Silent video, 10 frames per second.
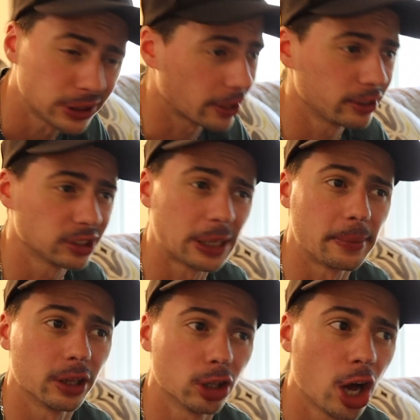I thought it was gonna take me
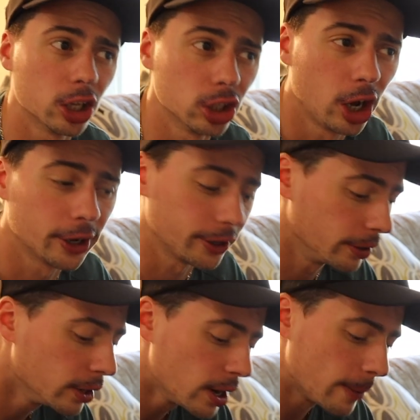a lot longer,
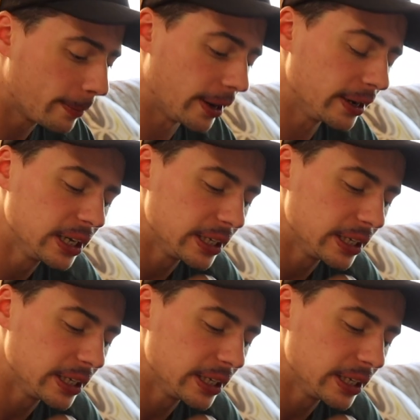but